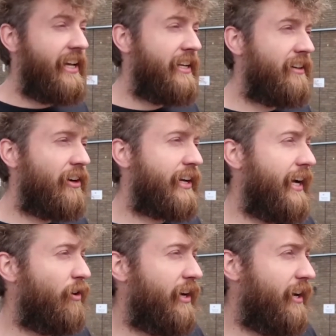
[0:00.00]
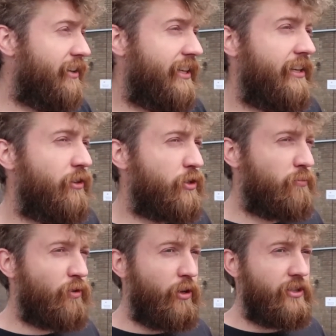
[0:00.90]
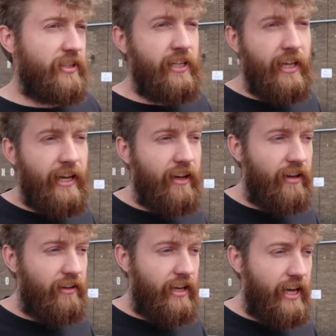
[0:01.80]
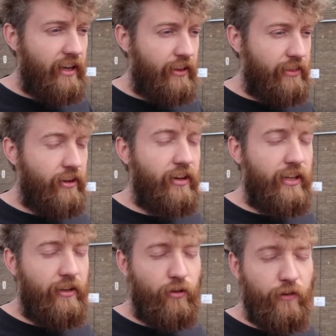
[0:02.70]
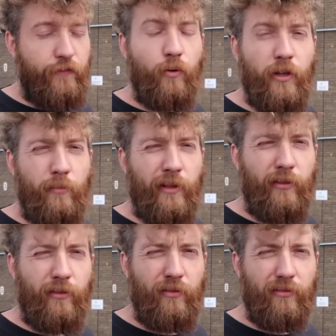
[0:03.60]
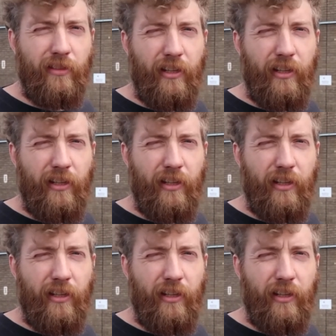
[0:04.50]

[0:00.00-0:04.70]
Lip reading: And then and then do some rods, and then you get a 30 or a 40 mil.